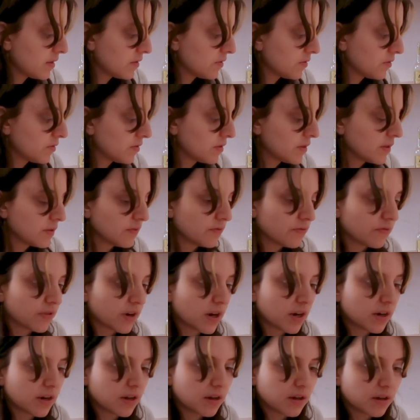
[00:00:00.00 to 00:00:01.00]
so einen
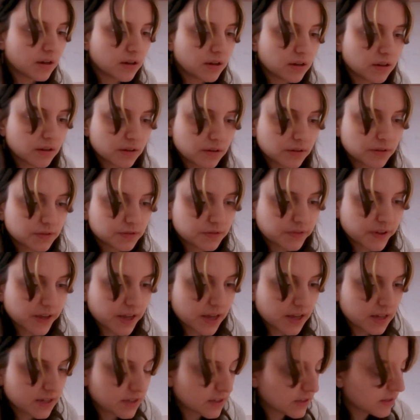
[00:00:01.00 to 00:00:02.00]
Runner
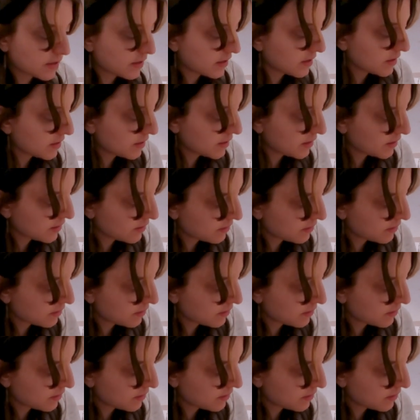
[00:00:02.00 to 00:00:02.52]
fertig.